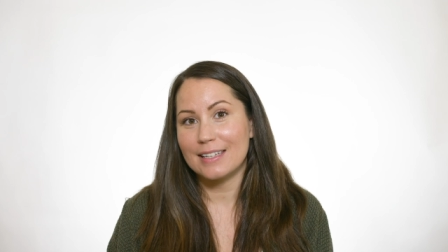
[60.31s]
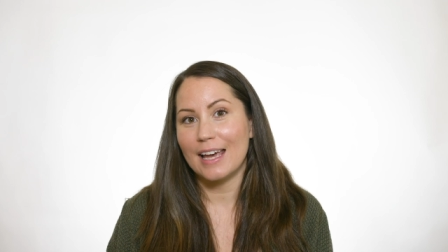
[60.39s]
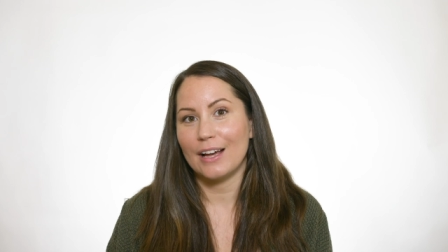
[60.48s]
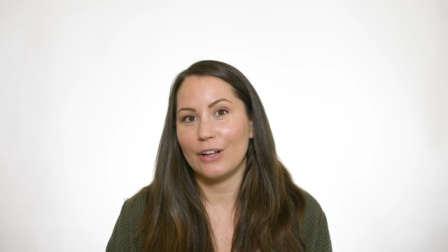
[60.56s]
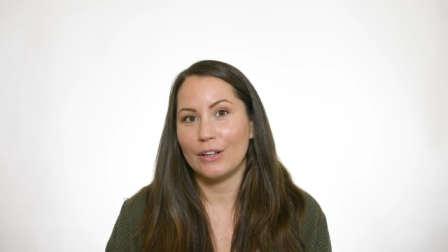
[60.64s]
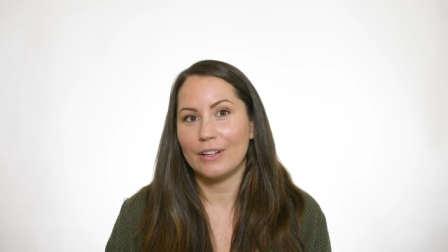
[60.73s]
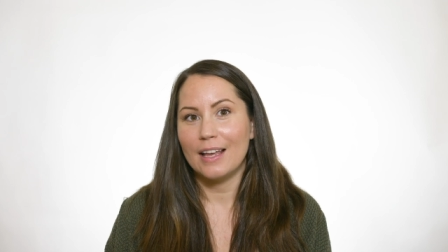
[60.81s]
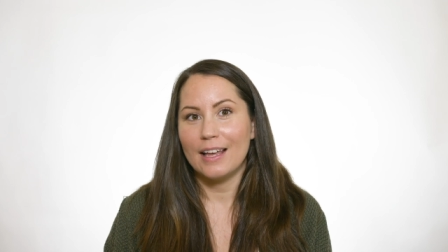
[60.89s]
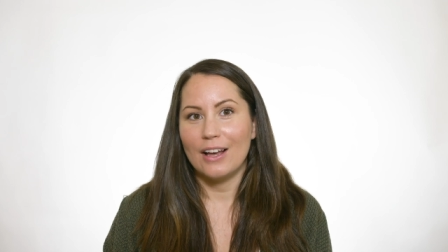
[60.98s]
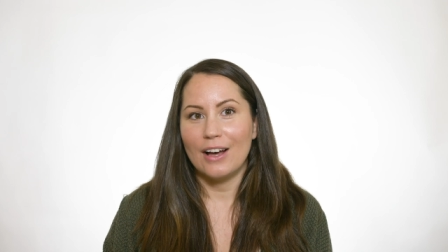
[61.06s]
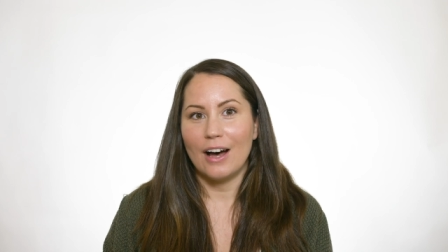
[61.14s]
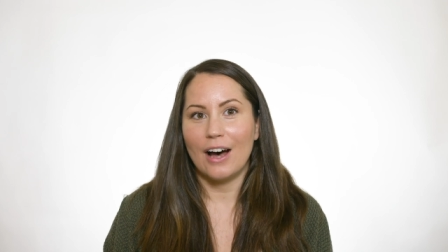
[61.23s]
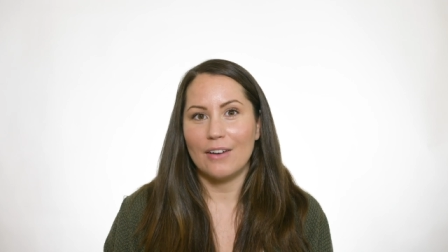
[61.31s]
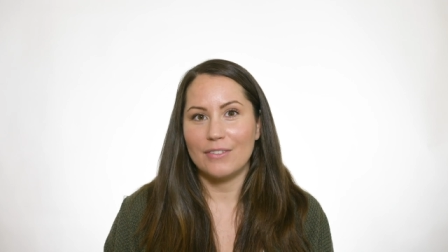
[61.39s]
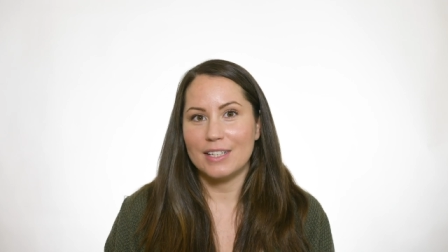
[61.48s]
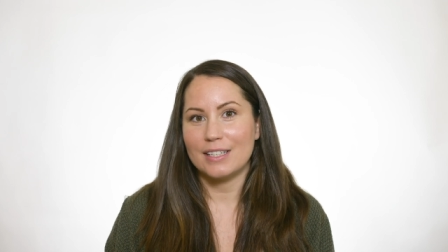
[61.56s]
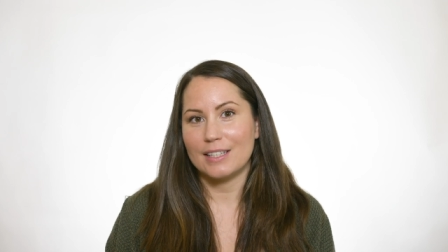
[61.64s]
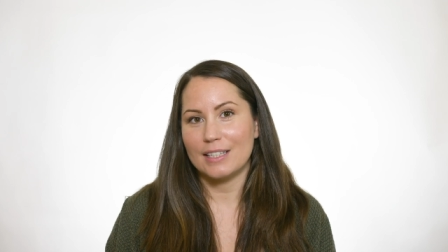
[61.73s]
tell,
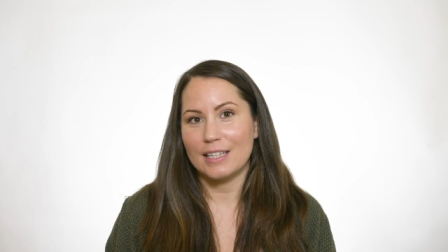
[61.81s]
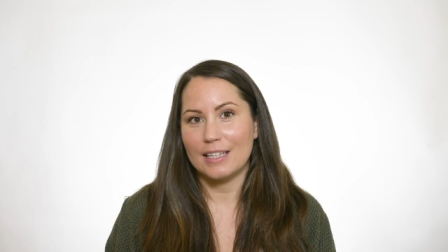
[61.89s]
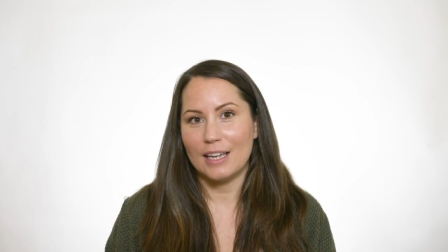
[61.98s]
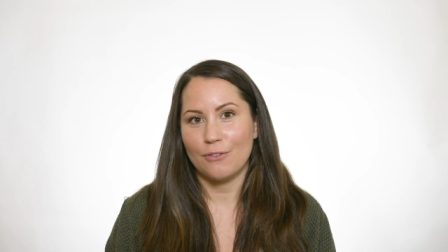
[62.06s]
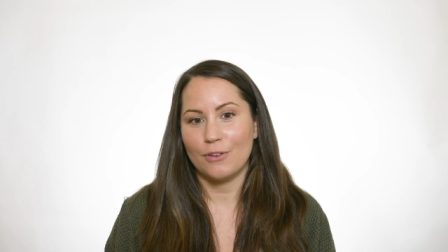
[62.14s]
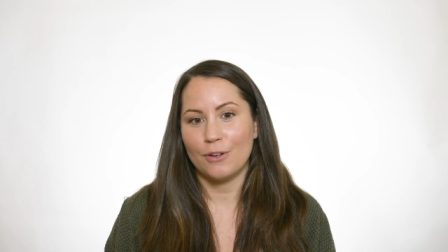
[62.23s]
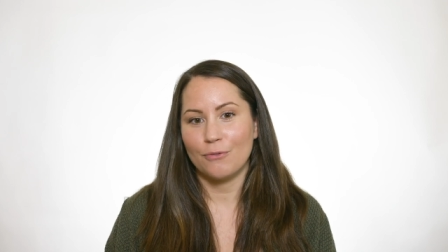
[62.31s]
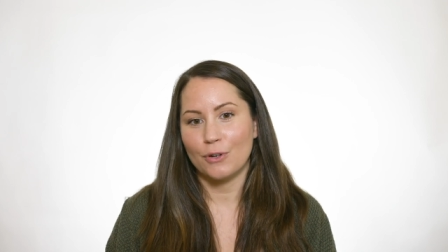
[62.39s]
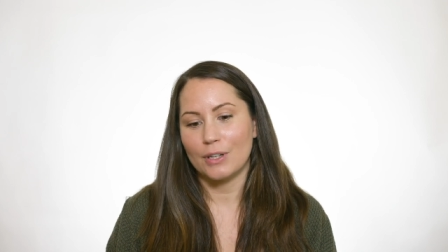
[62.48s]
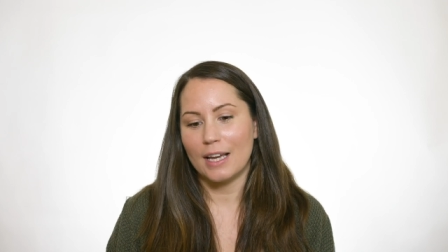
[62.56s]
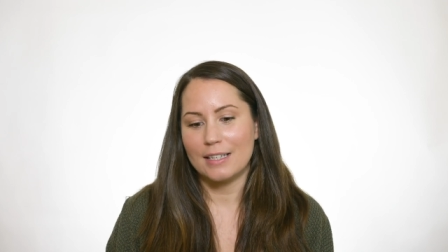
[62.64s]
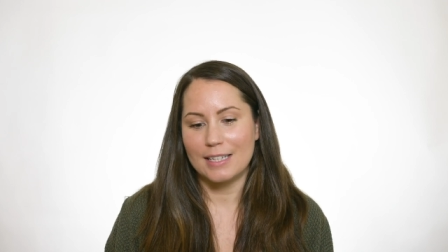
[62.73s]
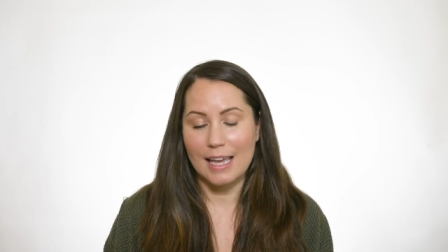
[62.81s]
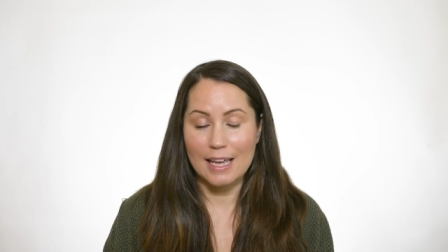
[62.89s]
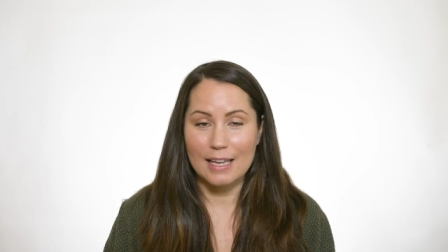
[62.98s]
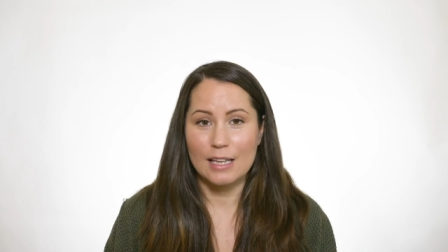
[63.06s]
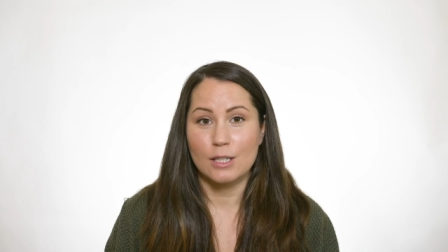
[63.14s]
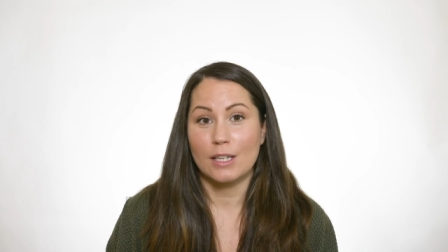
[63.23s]
obviously, if a fertilized
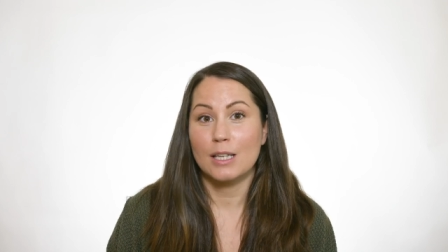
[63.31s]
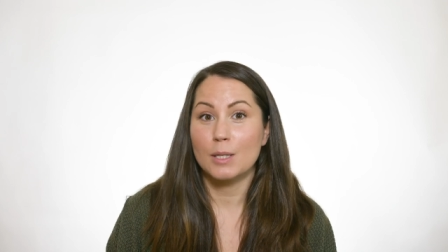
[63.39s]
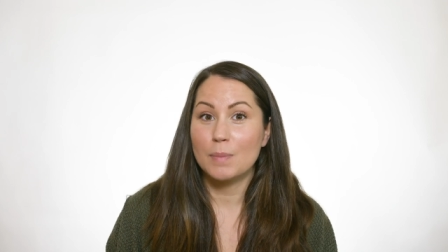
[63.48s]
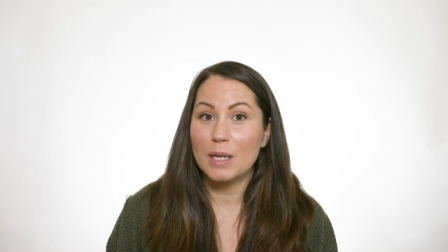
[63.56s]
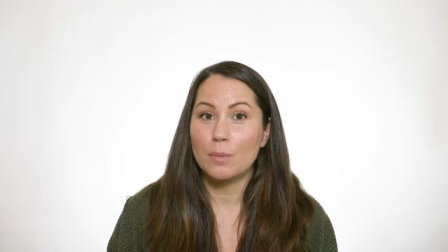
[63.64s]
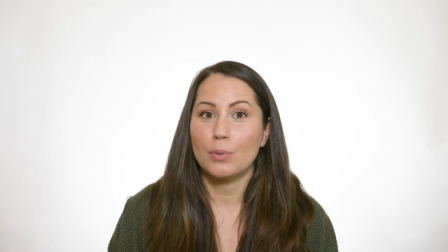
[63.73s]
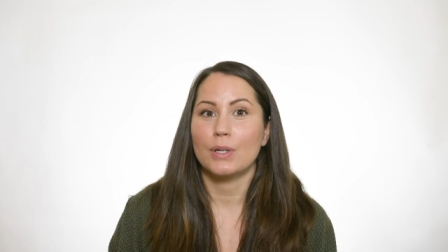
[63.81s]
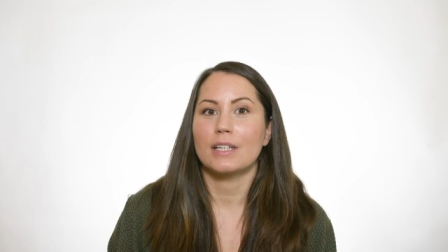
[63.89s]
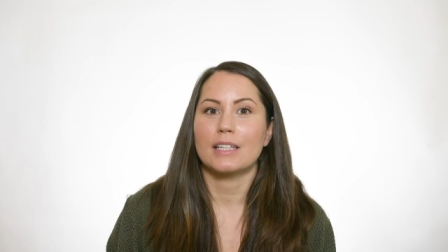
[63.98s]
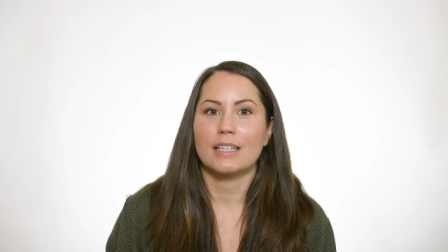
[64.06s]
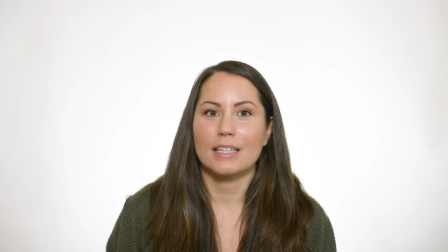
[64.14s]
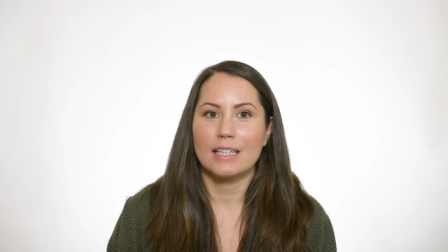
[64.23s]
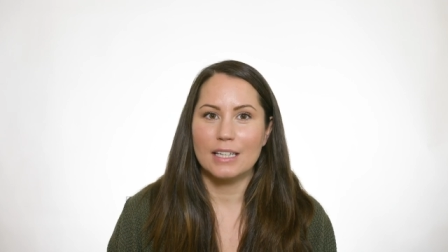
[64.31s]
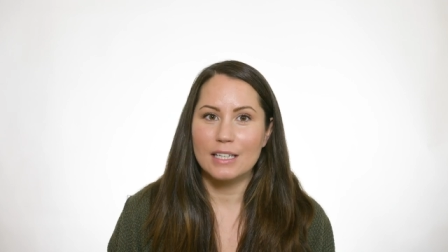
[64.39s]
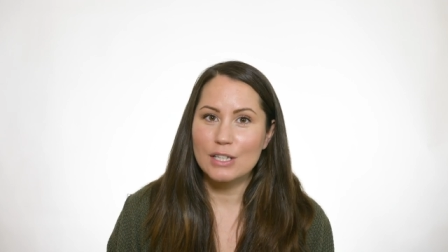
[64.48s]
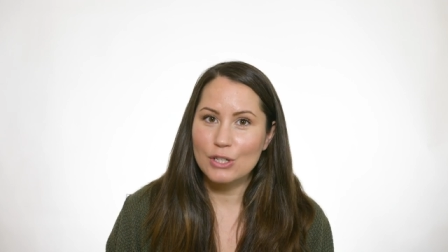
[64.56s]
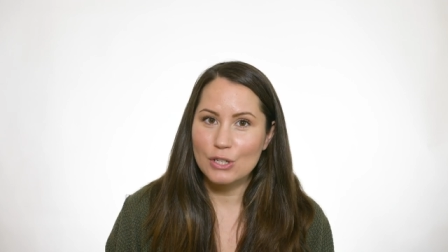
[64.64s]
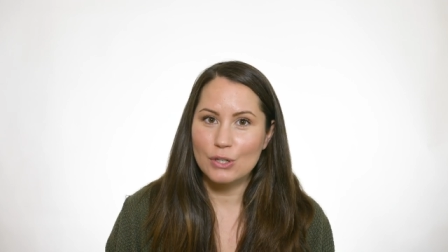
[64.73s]
egg has, is being put
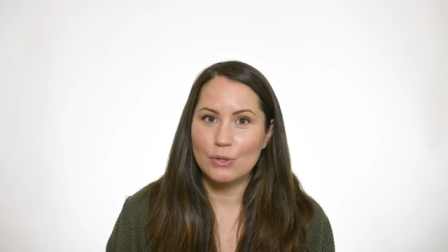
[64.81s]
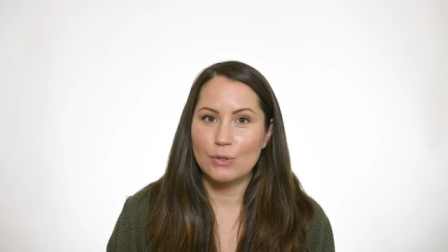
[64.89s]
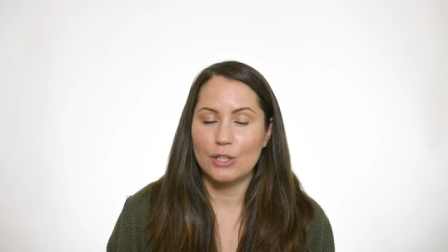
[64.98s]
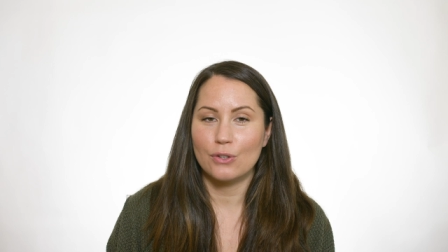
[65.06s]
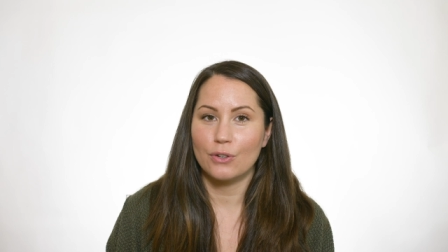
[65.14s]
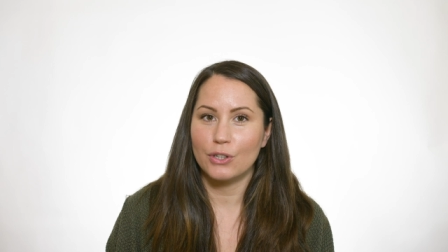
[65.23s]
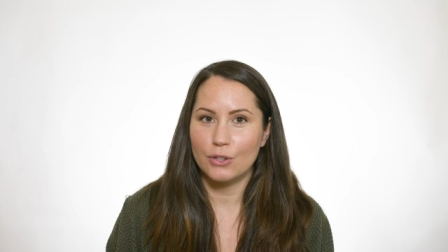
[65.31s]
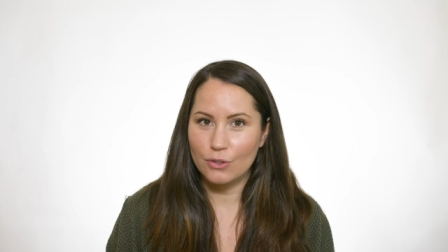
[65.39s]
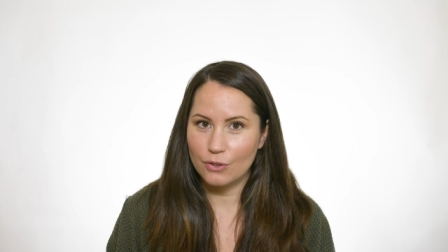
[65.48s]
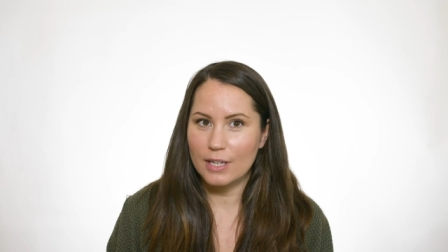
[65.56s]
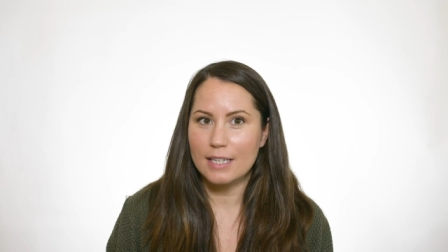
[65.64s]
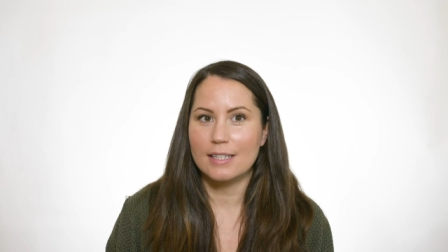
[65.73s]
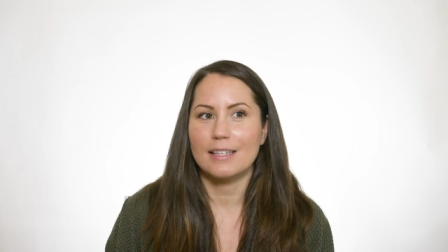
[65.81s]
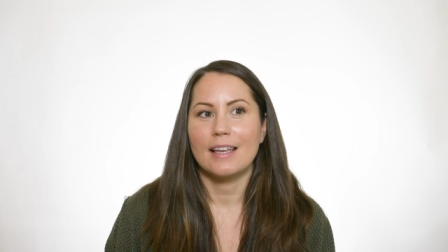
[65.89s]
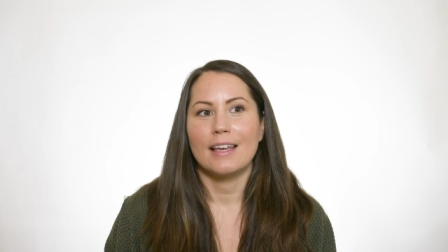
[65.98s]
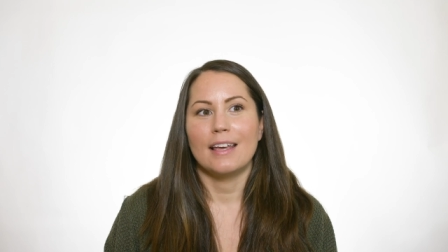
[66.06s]
into your uterus,